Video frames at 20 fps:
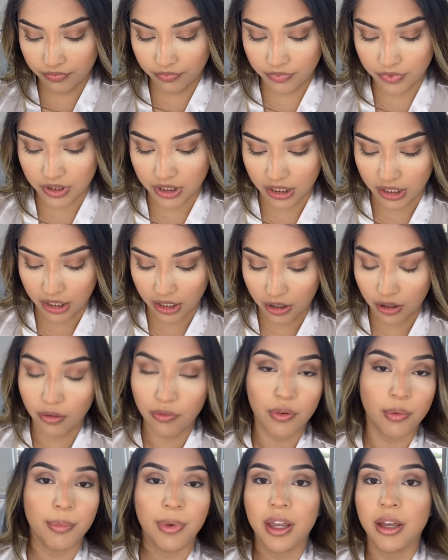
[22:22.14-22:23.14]
didn't hear
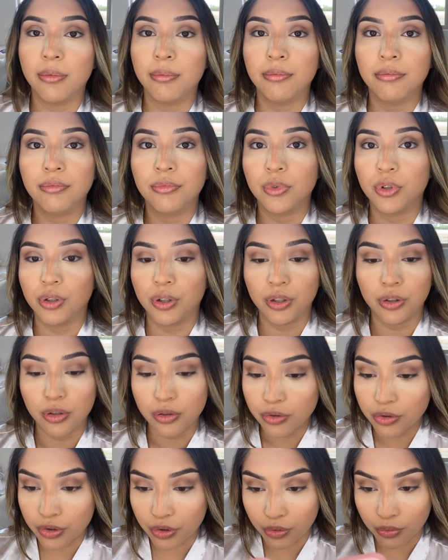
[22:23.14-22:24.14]
from him during
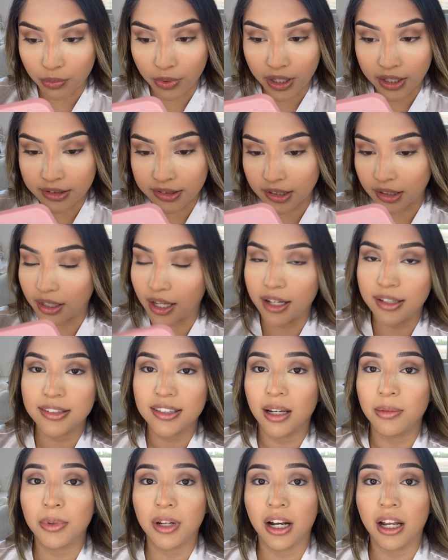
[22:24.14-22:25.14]
those two weeks. The last
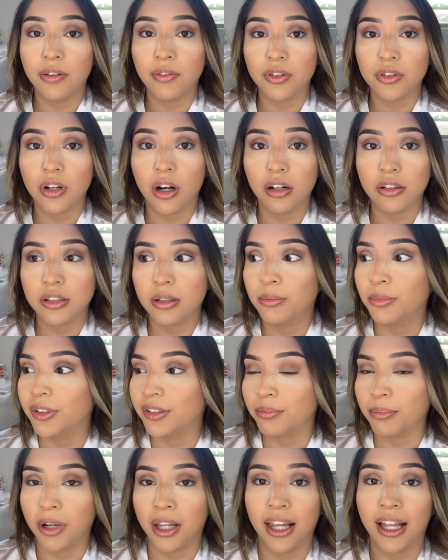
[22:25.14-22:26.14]
time that I ever talked to him
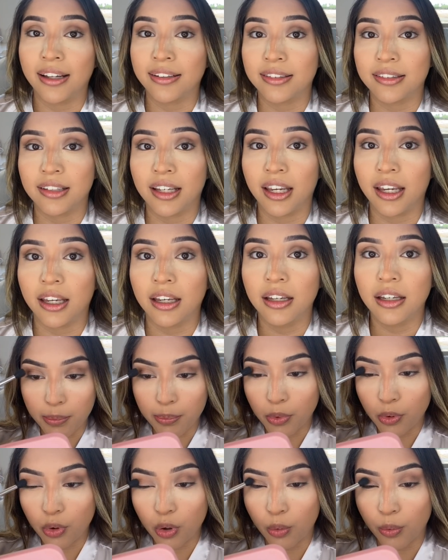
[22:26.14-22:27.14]
was my last day.
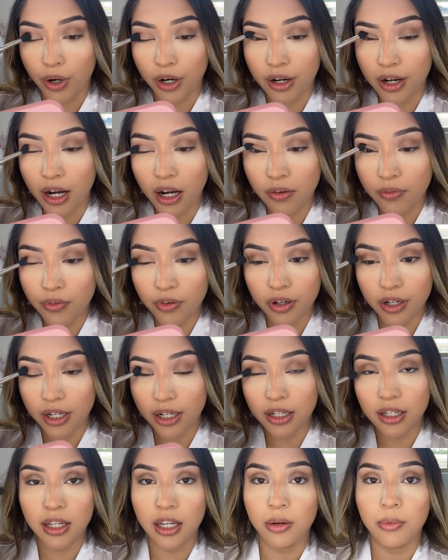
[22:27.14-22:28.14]
People who were
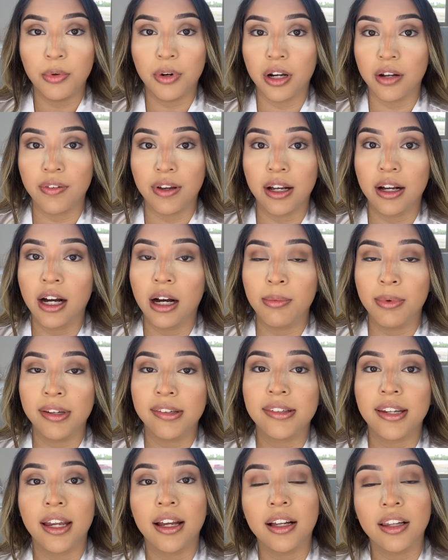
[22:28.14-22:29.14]
covering, he wouldn't even come and
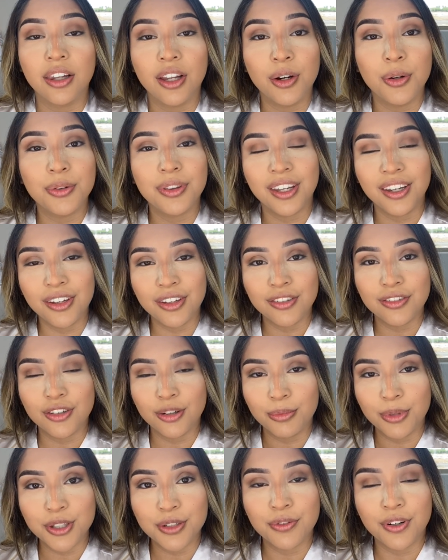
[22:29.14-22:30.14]
say hello. Thank you so
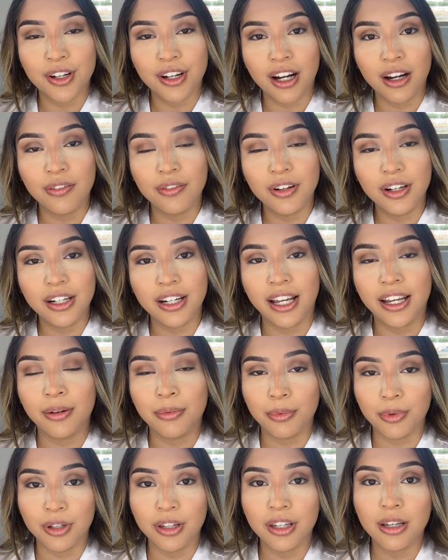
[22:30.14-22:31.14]
much for covering. I
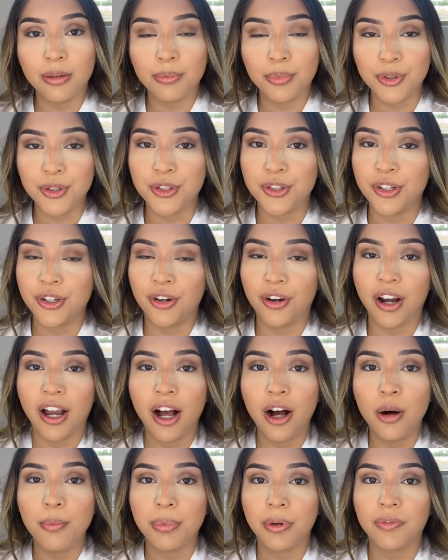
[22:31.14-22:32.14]
really appreciate your
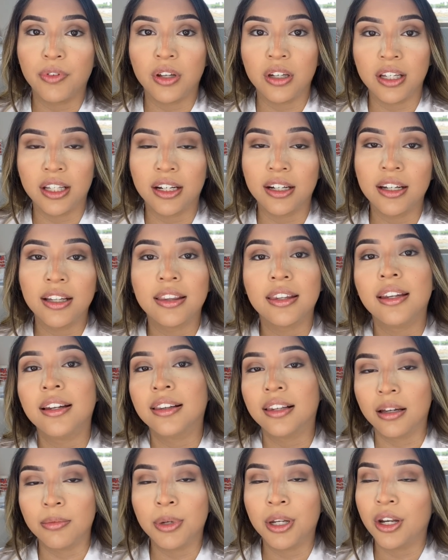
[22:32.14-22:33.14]
help. If you need anything,
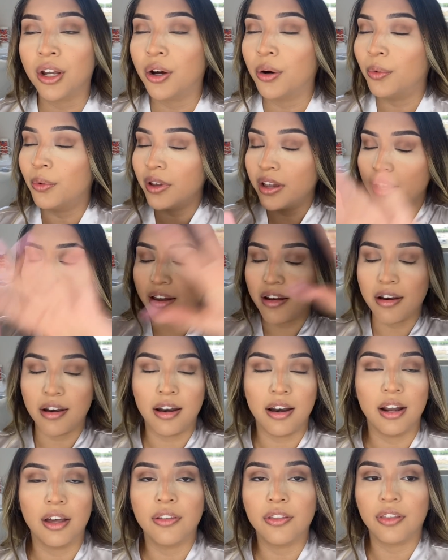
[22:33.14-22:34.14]
let me know.
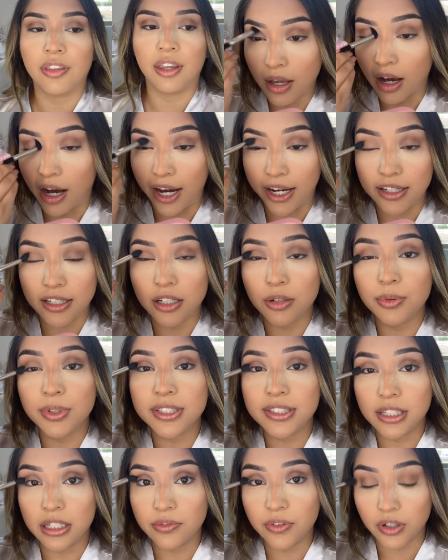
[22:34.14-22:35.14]
Nothing. I did
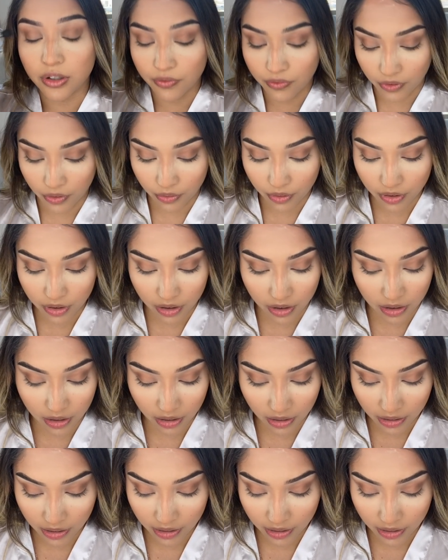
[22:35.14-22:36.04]
receive a phone call